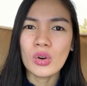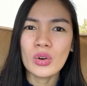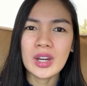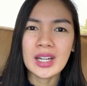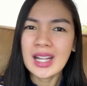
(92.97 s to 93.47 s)

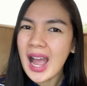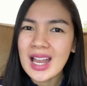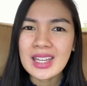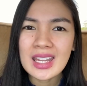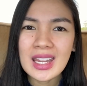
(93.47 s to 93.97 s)
or
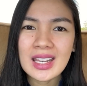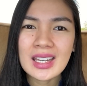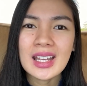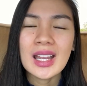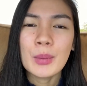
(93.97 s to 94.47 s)
kanin,
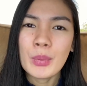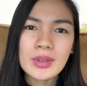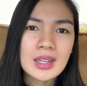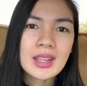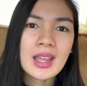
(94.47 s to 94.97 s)

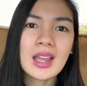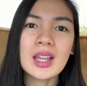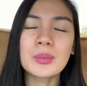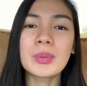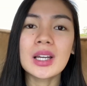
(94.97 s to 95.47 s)
pwede na
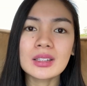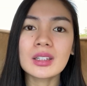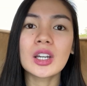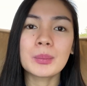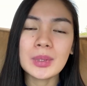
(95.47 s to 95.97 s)
yan. But
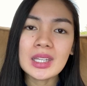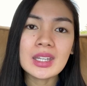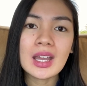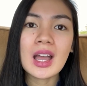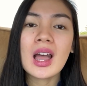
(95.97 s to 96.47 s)

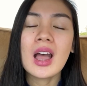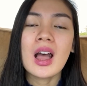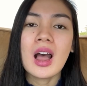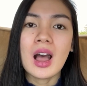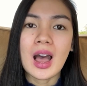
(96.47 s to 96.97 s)
Arpedia
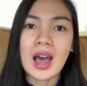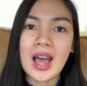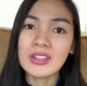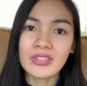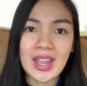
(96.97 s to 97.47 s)

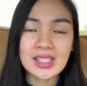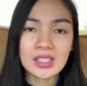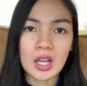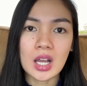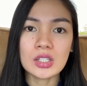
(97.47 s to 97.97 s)

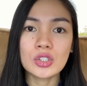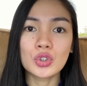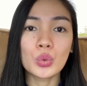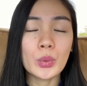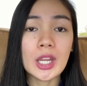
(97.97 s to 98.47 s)
advised us
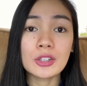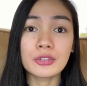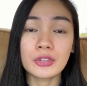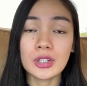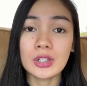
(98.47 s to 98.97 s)
to wait
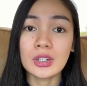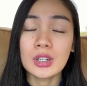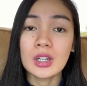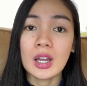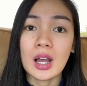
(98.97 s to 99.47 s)
for
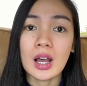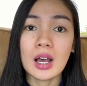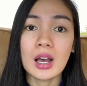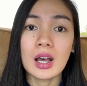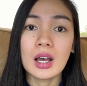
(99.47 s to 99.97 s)
6
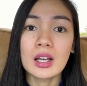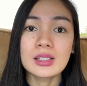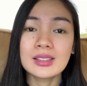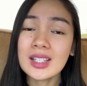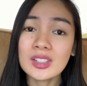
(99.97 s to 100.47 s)

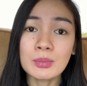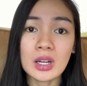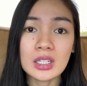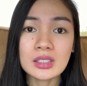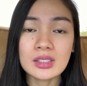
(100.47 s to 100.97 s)

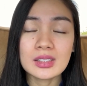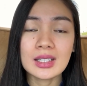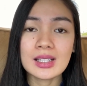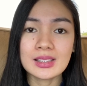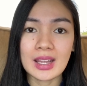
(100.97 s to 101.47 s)
months
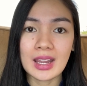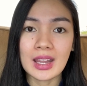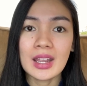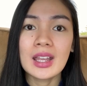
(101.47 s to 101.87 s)
kasi